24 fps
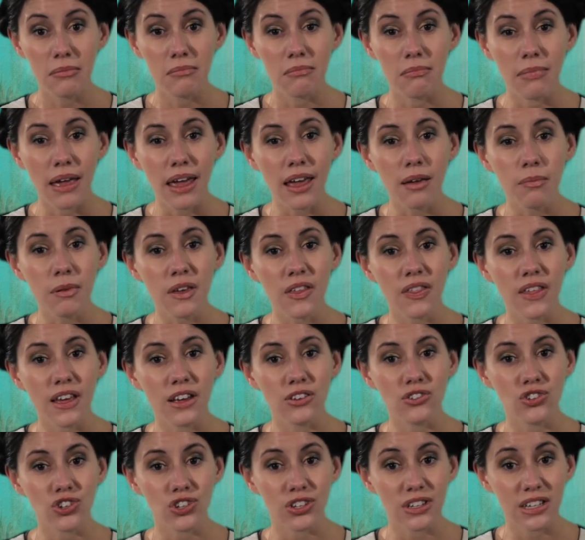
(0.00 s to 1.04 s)
Maybe they
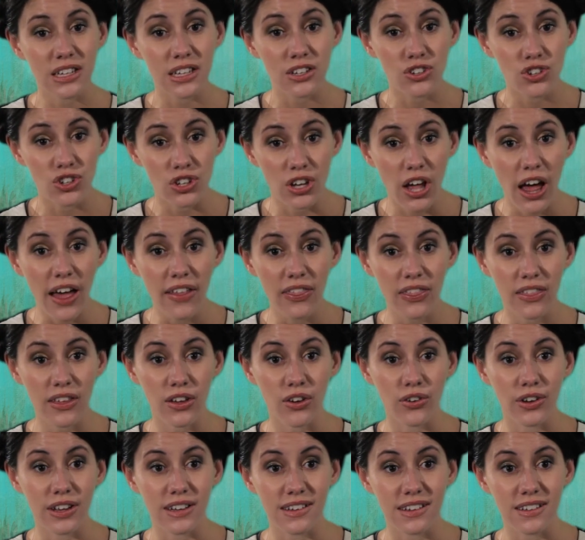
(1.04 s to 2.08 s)
should teach knot
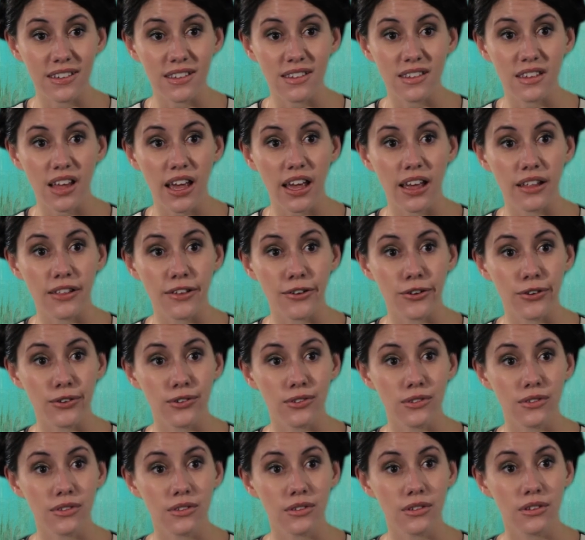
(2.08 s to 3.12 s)
theory to
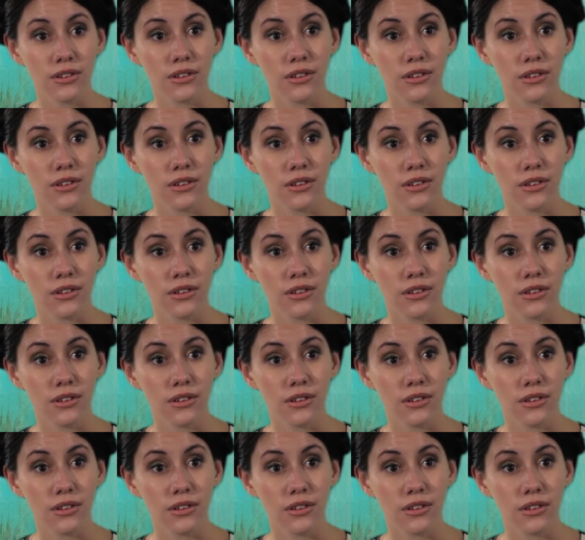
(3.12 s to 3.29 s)
sailors.